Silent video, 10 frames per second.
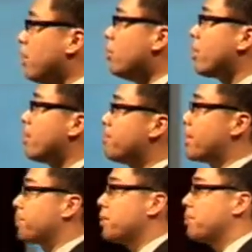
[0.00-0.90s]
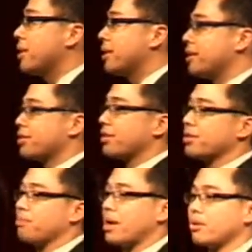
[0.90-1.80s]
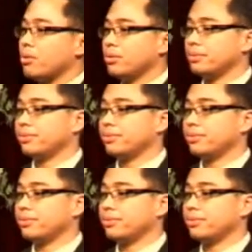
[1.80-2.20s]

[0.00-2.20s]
Blue comes up to me and he says, Michael,